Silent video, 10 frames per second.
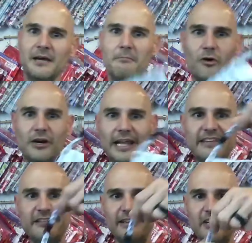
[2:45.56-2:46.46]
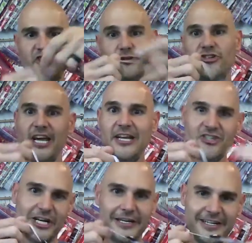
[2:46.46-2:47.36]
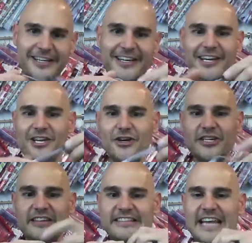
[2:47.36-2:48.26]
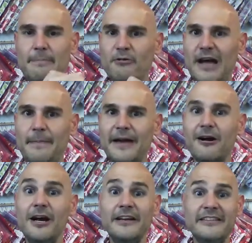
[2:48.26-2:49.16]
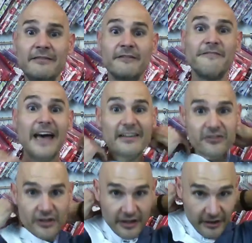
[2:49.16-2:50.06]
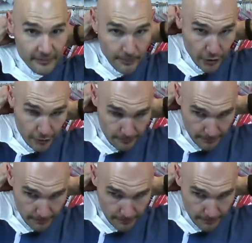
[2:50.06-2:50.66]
more or less, unless you change it, you can just snap it right back on, and it's even faster to just boom,